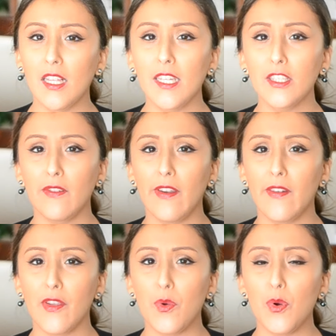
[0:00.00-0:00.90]
Holidays are right
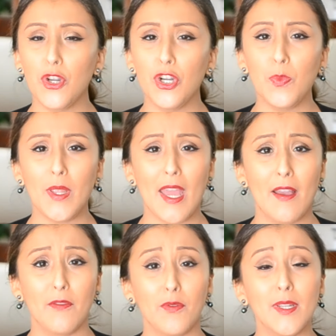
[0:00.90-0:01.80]
around the corner. We
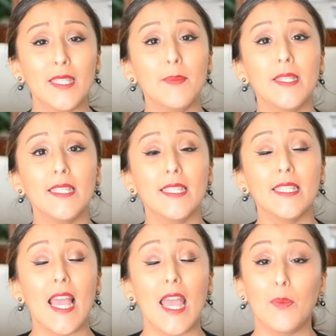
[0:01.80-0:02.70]
have Christmas
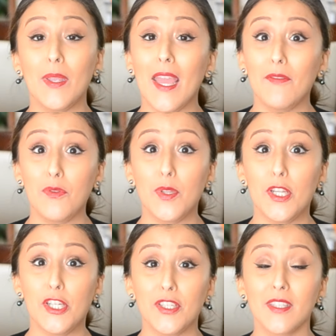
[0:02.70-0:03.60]
and we have New
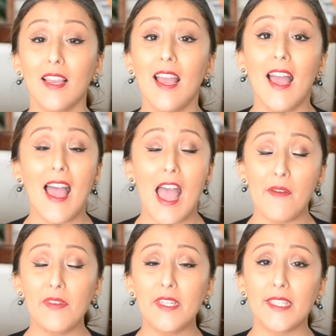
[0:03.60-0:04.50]
Year's.
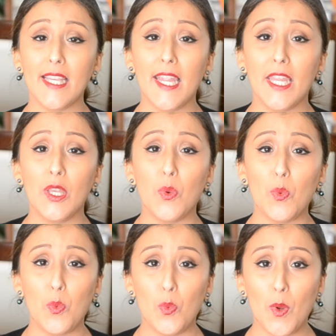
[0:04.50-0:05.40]
Haven't decided
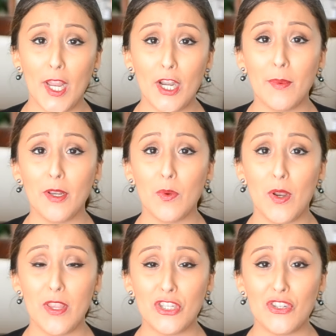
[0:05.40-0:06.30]
where I'm gonna
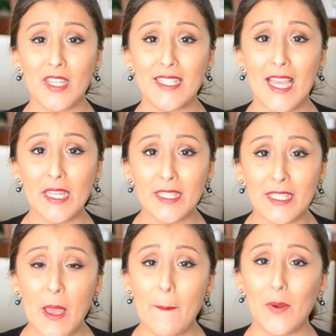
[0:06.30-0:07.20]
wear this dress yet,
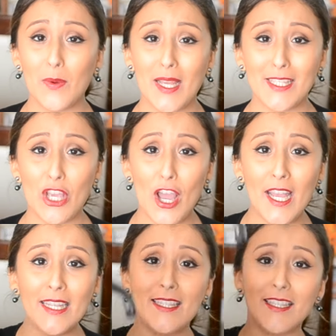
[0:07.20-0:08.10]
but when I saw
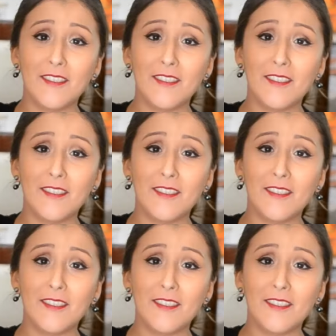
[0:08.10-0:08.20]
it,